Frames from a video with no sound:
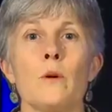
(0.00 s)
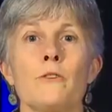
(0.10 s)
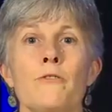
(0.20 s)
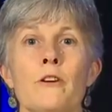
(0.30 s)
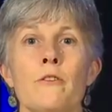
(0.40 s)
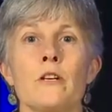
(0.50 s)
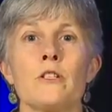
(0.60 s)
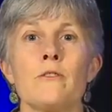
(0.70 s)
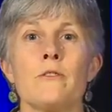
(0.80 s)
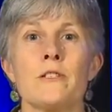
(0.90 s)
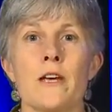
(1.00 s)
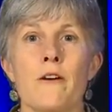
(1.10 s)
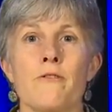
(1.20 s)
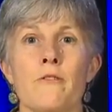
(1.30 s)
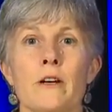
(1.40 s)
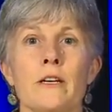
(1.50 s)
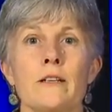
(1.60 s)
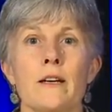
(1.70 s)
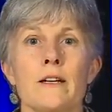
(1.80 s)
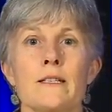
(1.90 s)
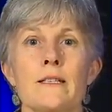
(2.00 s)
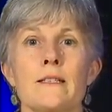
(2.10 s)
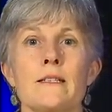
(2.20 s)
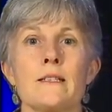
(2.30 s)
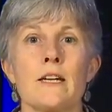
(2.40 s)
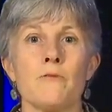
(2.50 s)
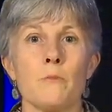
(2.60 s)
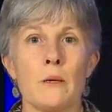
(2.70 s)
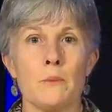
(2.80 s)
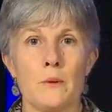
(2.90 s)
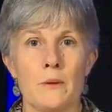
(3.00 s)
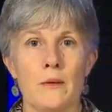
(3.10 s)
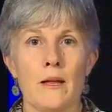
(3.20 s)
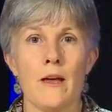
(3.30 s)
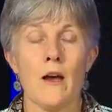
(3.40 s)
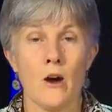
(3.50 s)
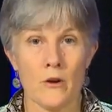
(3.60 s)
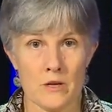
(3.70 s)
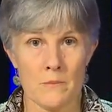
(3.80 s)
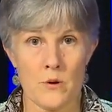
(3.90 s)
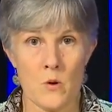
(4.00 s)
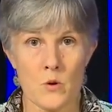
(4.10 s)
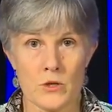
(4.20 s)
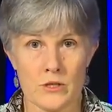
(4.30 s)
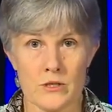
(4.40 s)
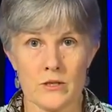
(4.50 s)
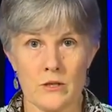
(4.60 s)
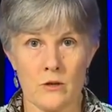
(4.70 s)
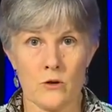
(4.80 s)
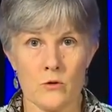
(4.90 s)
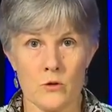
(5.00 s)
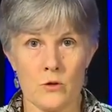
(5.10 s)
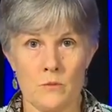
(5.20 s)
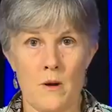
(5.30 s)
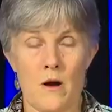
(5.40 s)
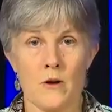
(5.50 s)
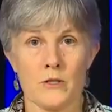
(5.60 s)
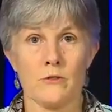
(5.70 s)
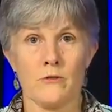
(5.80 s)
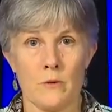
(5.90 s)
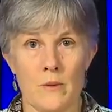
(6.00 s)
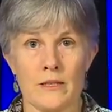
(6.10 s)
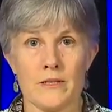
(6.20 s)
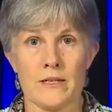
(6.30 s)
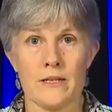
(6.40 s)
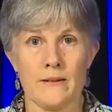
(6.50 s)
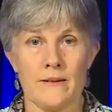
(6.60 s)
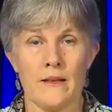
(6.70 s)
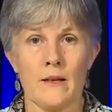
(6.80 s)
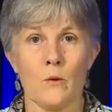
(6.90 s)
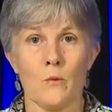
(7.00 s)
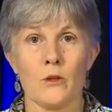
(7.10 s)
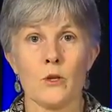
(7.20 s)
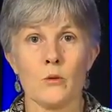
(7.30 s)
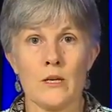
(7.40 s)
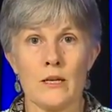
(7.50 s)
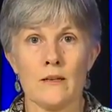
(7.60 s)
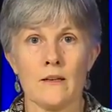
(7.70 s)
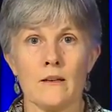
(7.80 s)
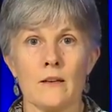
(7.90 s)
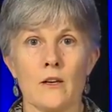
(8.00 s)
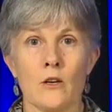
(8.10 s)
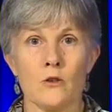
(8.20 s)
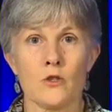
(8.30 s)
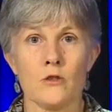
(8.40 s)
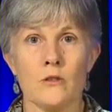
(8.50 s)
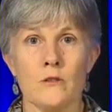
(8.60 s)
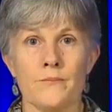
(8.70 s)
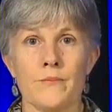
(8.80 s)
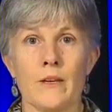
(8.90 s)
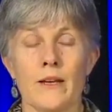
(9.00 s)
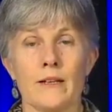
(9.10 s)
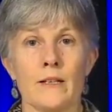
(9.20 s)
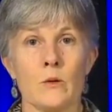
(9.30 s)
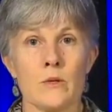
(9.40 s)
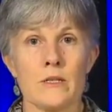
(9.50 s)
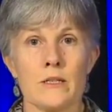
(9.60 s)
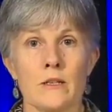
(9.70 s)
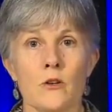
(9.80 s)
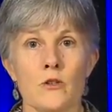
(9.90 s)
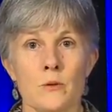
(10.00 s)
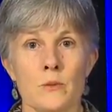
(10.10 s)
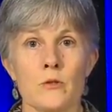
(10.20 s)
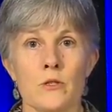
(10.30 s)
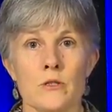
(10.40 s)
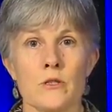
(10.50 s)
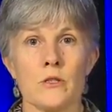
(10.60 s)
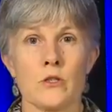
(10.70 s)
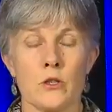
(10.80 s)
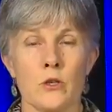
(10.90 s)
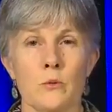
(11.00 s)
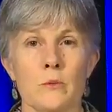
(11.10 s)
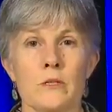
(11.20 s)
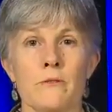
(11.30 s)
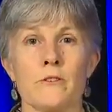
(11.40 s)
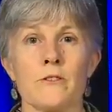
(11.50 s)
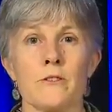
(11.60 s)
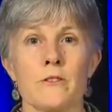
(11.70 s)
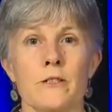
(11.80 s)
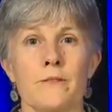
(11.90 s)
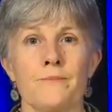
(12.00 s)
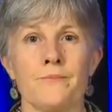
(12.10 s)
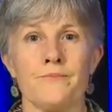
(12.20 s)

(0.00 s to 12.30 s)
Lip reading: The World Federation of the Deaf recognises that deaf people are an important and crucial part of humanity, with unique cultural and linguistic contributions to human diversity.